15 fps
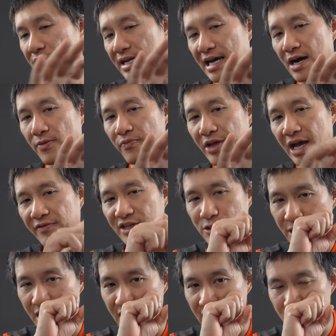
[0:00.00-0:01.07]
Now, I've
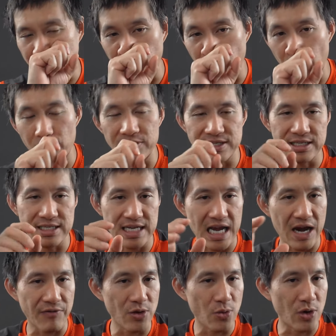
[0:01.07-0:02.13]
explained this before, but since
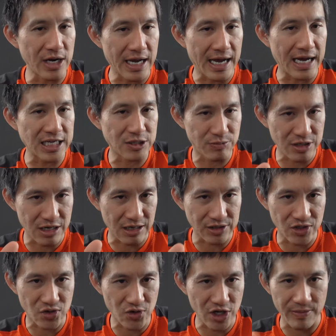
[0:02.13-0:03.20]
everyone asked me on
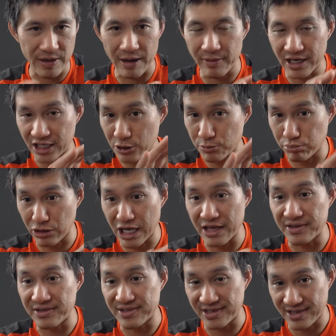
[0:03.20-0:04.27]
stream, I'm going to explain
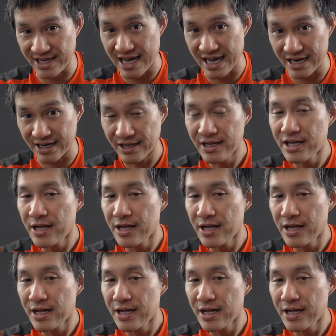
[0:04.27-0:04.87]
this again.